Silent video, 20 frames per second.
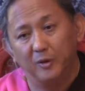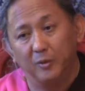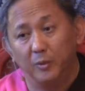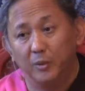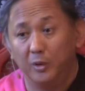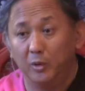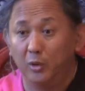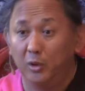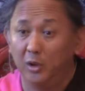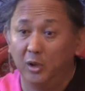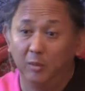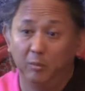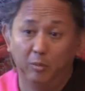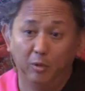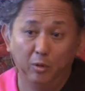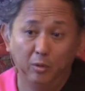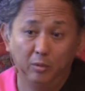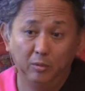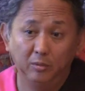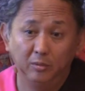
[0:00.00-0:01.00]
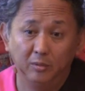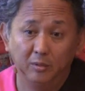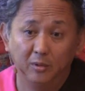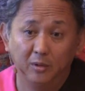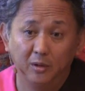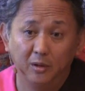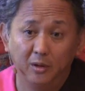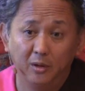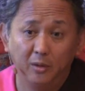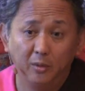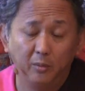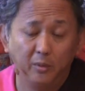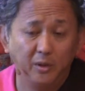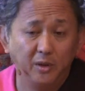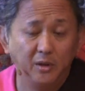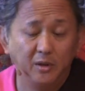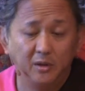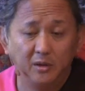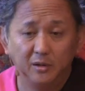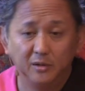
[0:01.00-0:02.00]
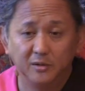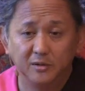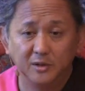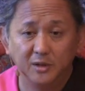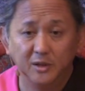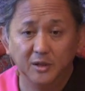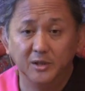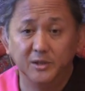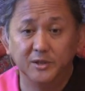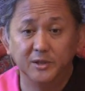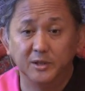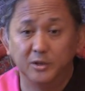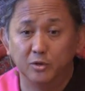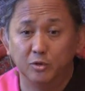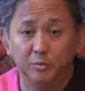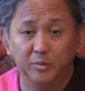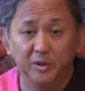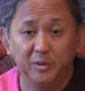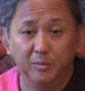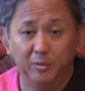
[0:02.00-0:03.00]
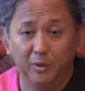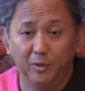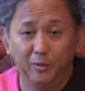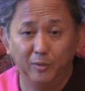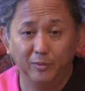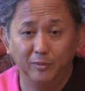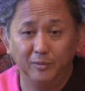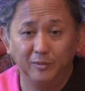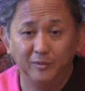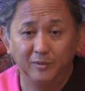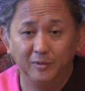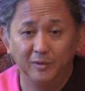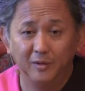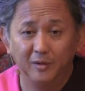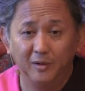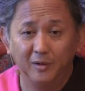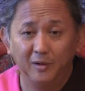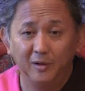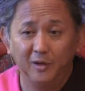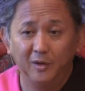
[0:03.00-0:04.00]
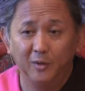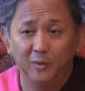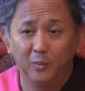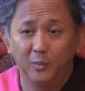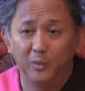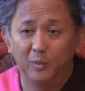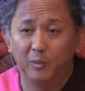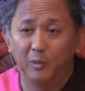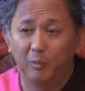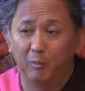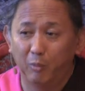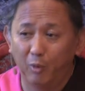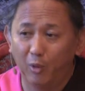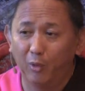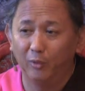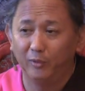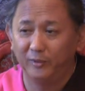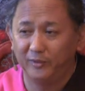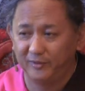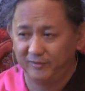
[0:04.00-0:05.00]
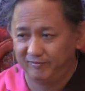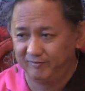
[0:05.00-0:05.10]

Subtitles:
We all are born. We didn't solicit to be born. We were born.